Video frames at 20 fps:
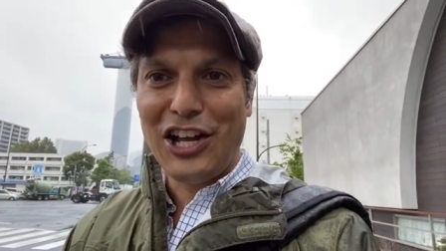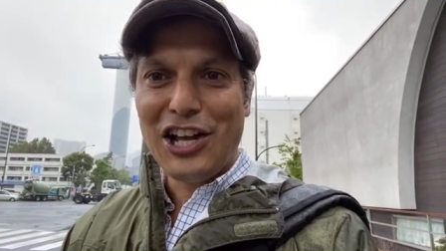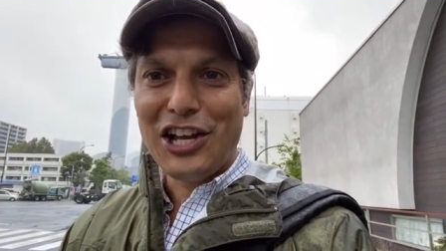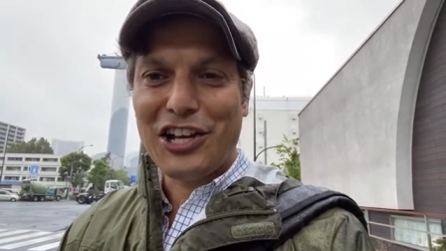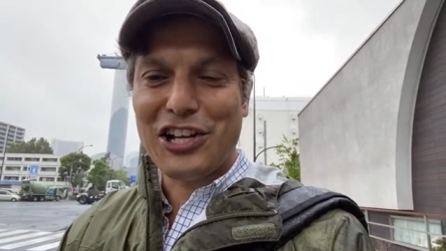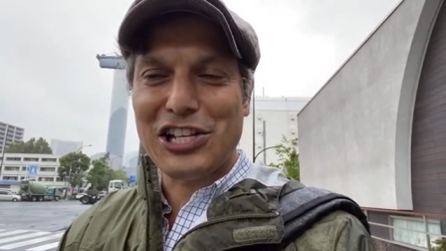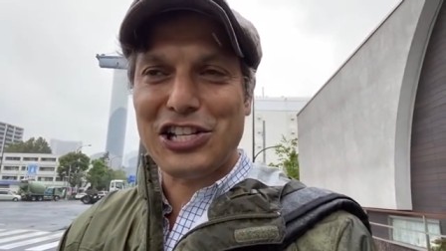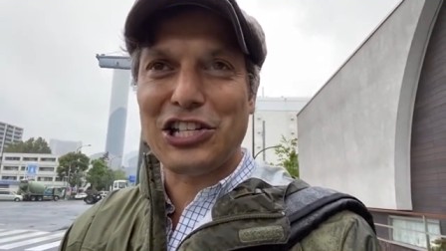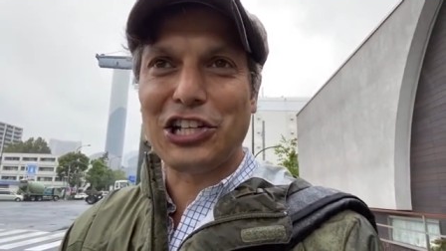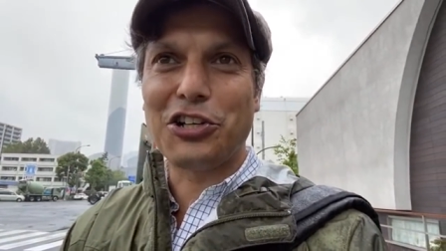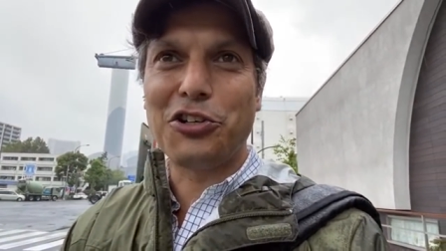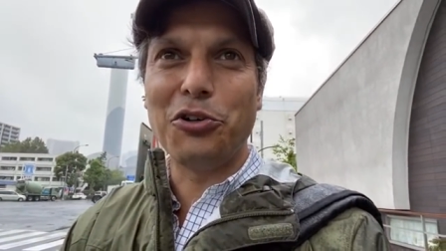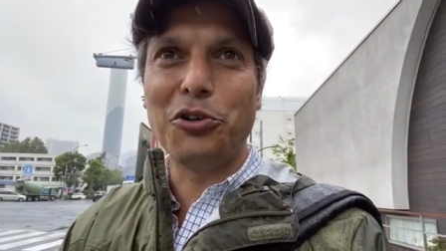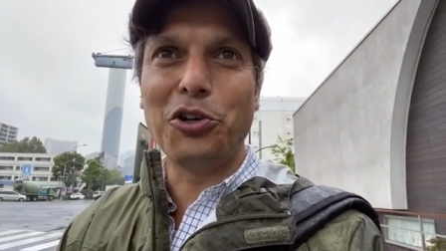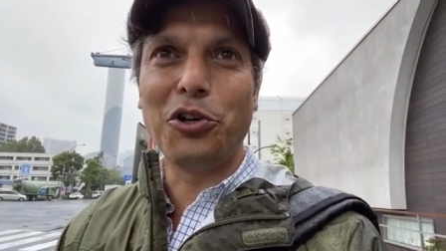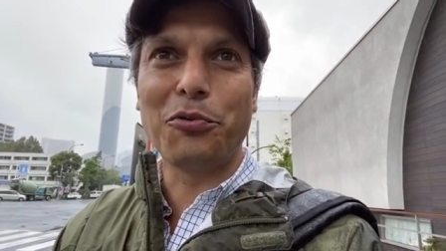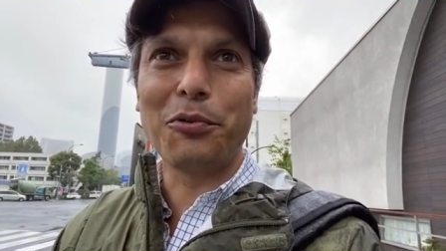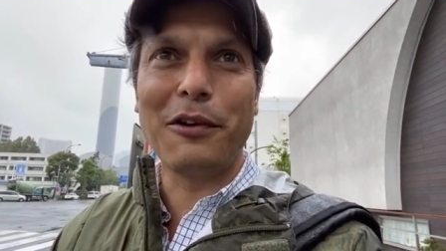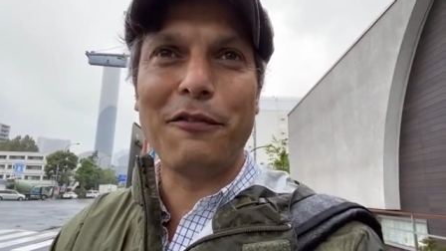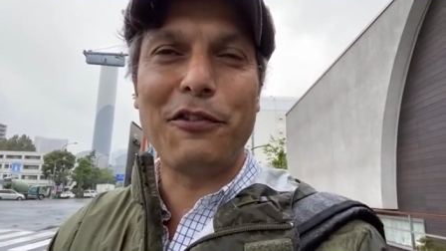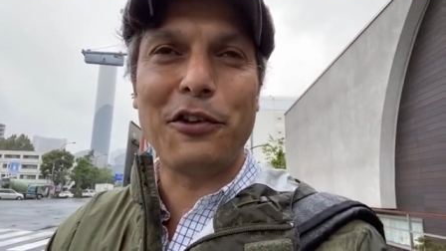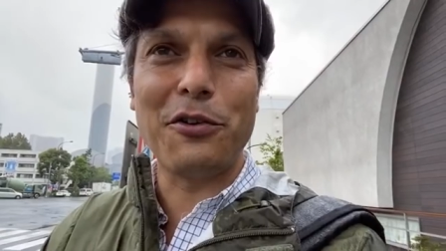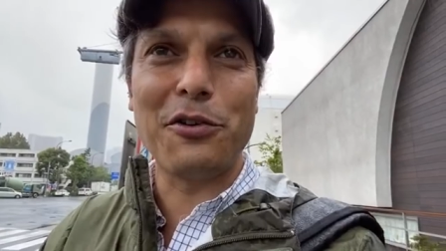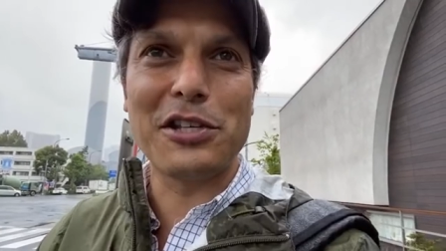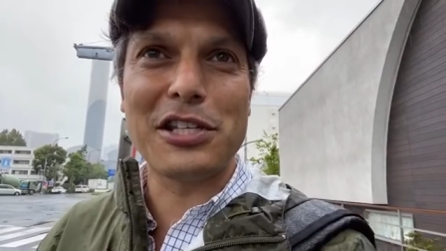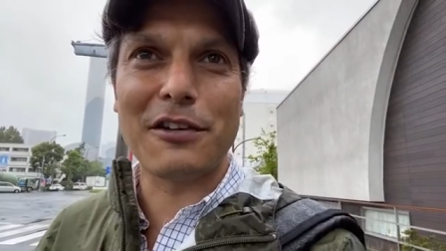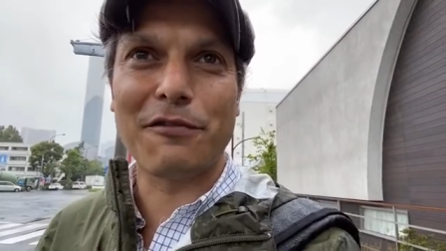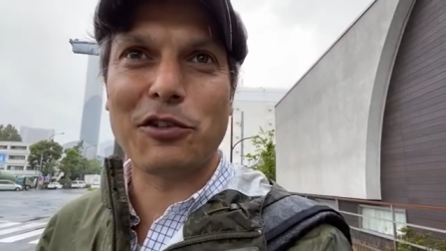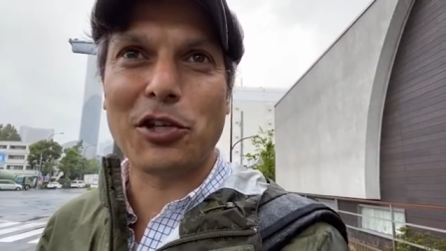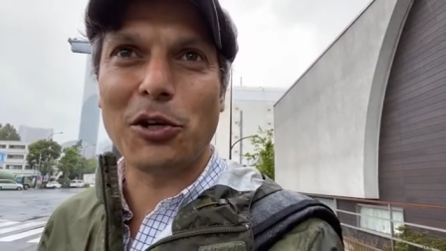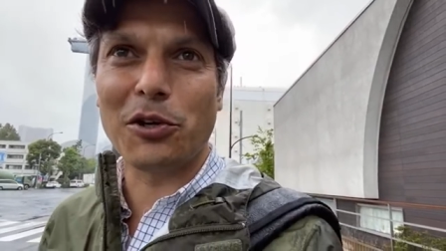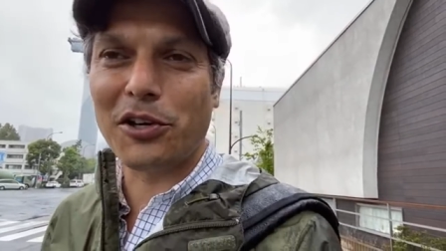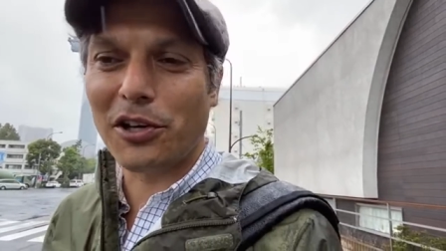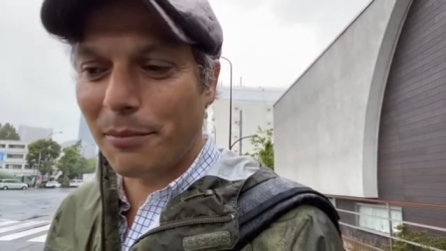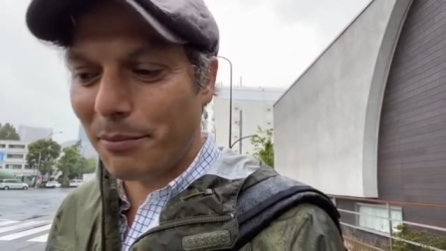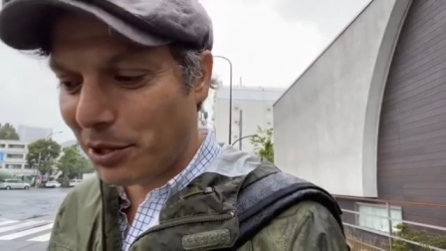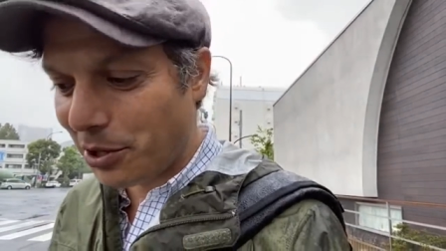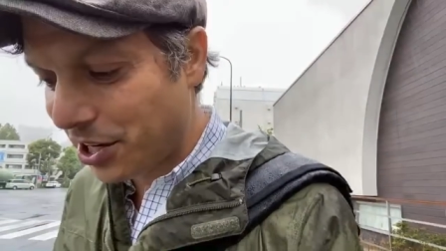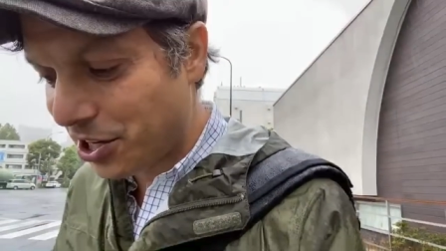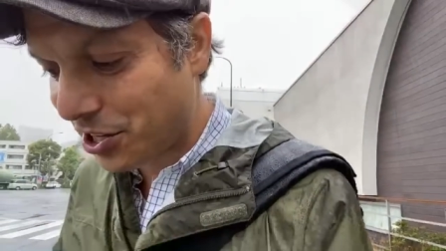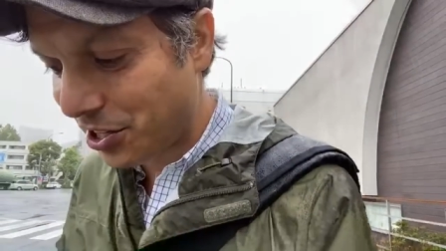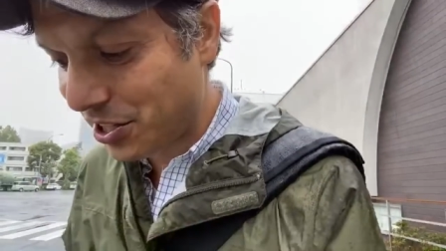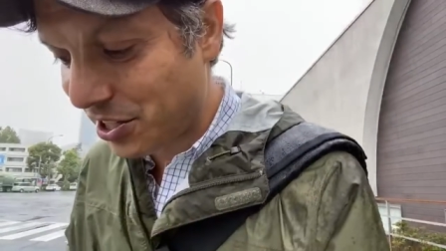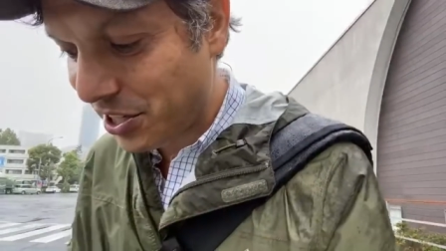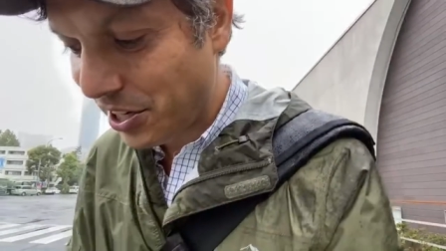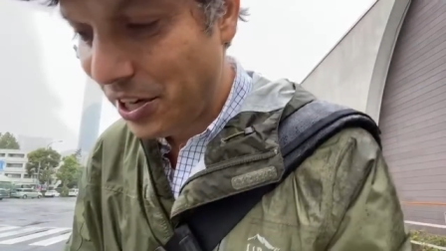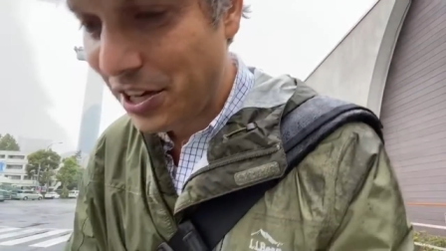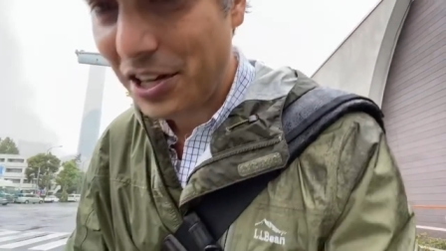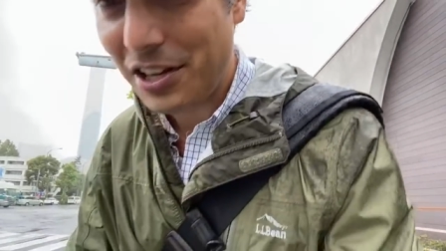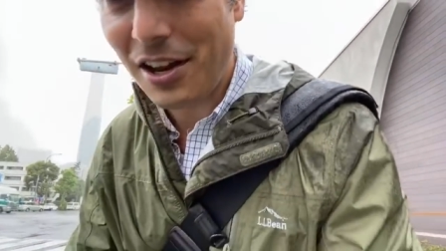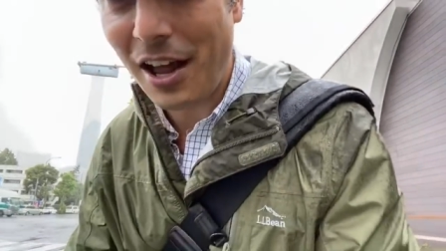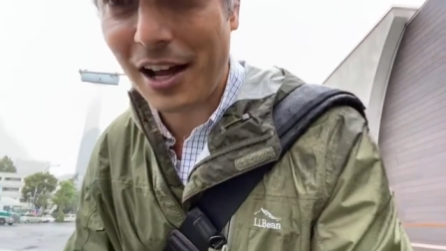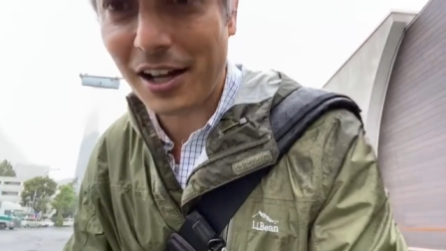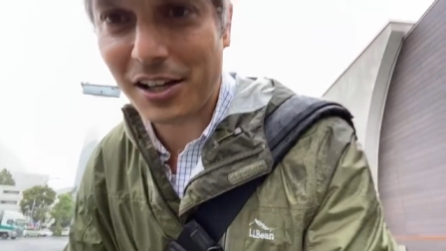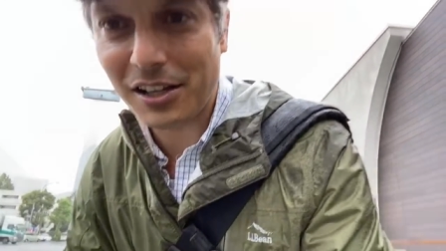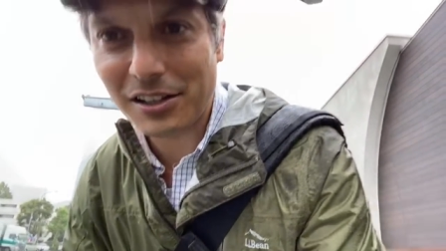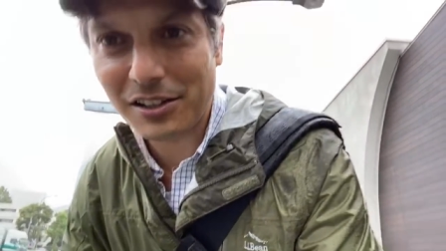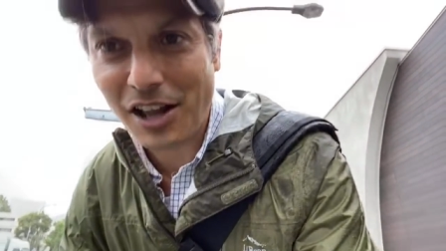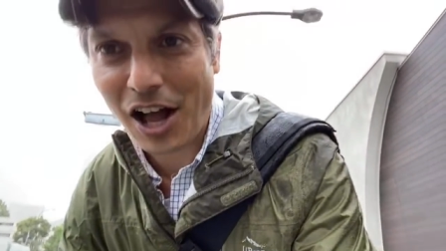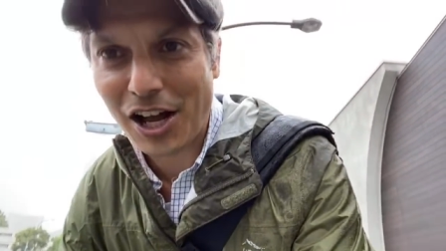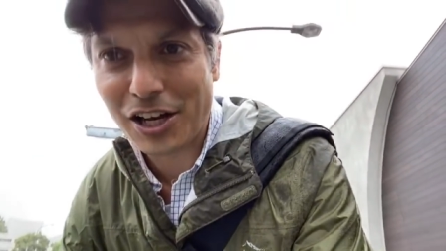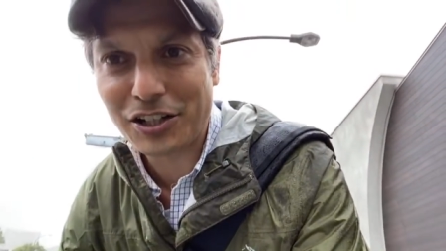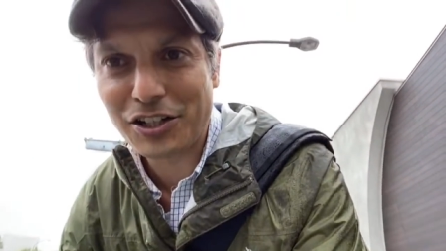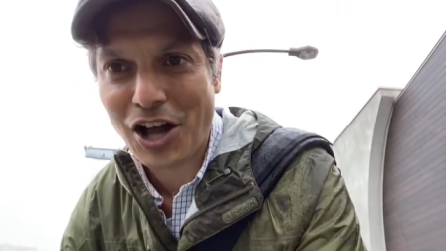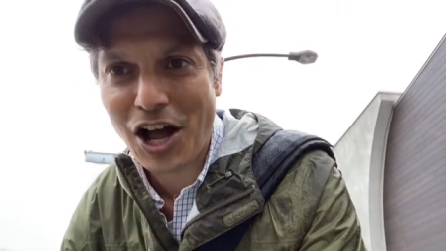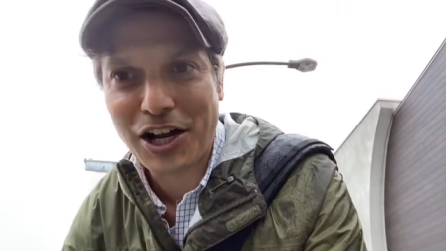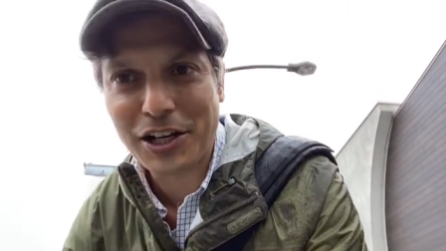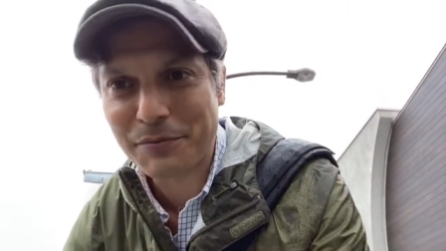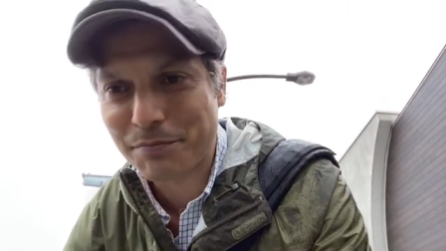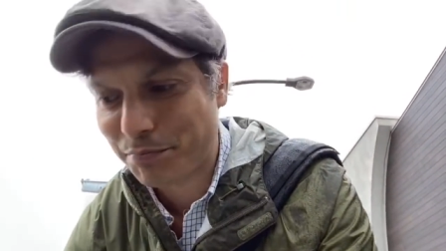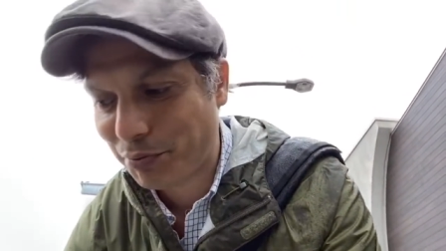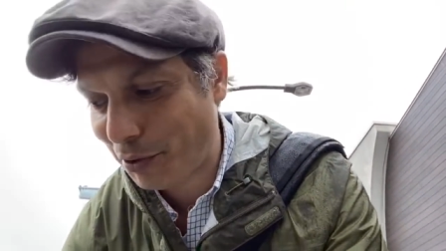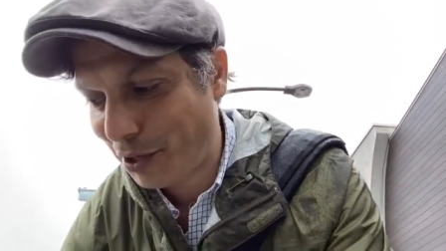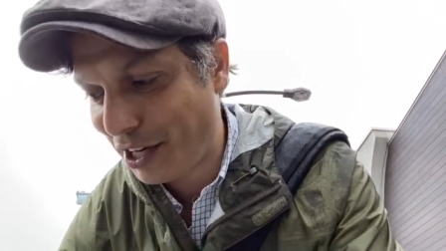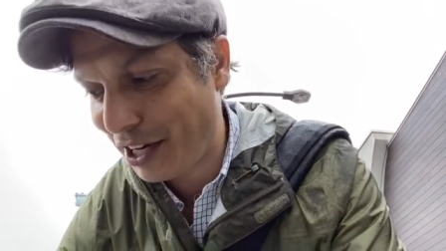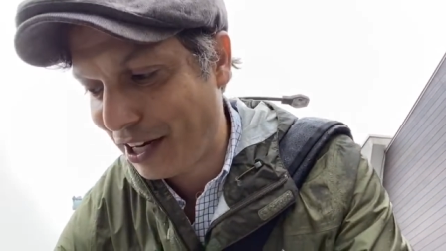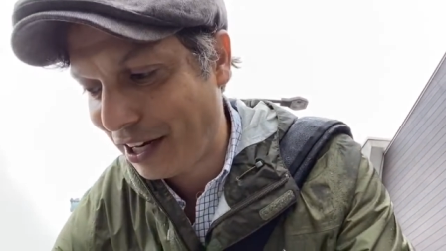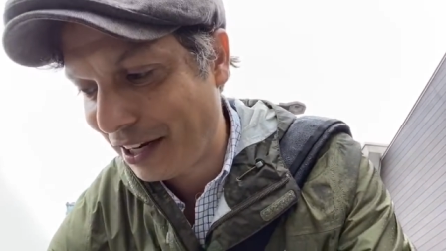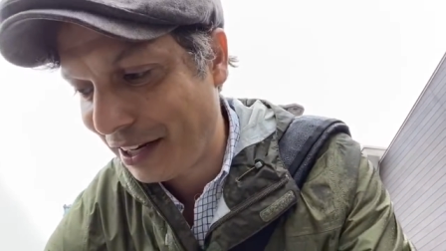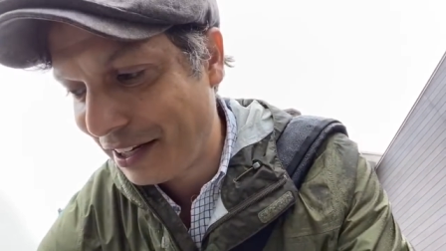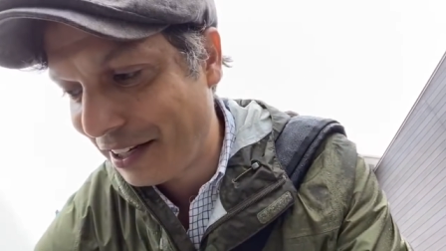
because the Google reviews of Tokyo Immigrations, not pretty.